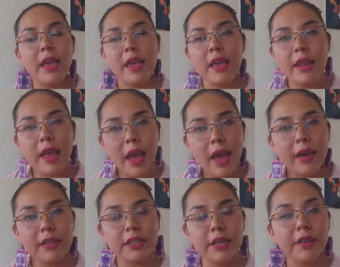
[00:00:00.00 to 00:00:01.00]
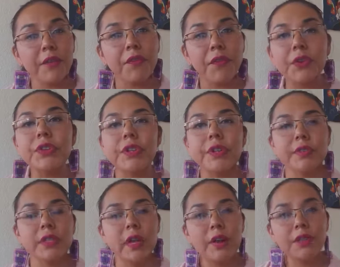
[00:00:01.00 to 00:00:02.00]
enact a version of
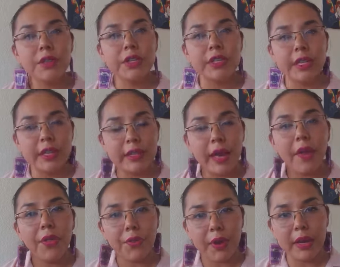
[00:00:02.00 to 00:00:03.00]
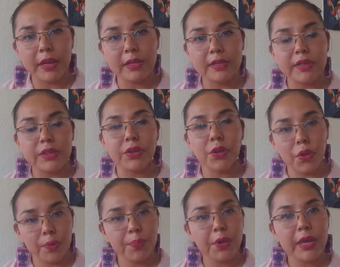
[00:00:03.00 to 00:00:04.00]
sovereignty that threatens the
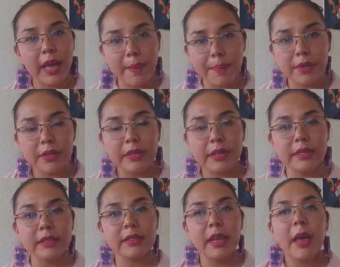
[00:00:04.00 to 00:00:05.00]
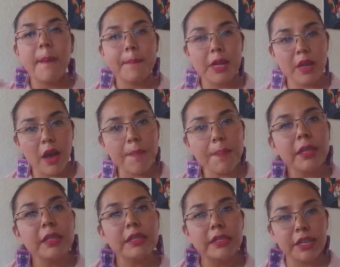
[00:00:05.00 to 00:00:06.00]
corporate capitalist
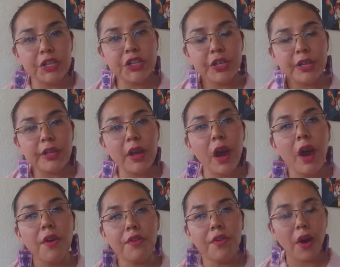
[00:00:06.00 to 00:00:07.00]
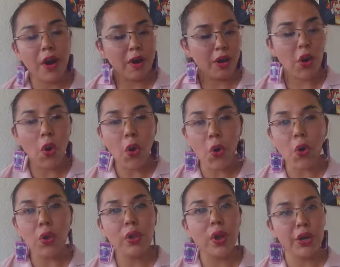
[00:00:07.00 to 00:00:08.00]
monopolization of our coal,